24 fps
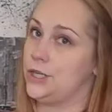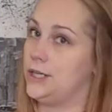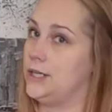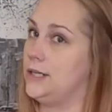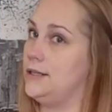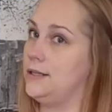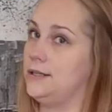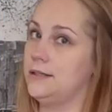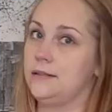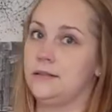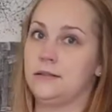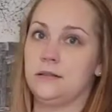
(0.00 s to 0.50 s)

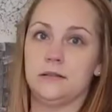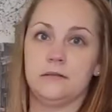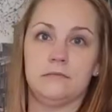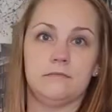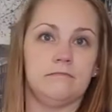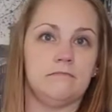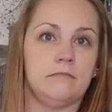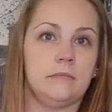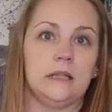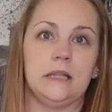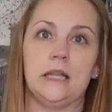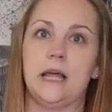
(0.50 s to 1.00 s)
is
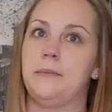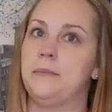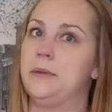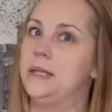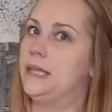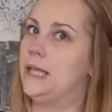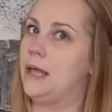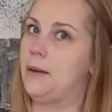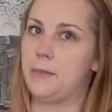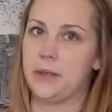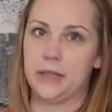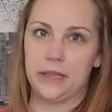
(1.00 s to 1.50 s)

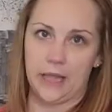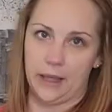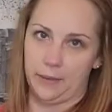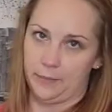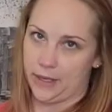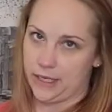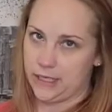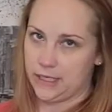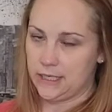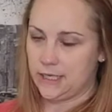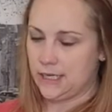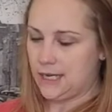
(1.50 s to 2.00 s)
lemon, lemon,
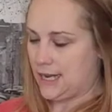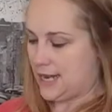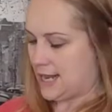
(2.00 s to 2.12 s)
lemon,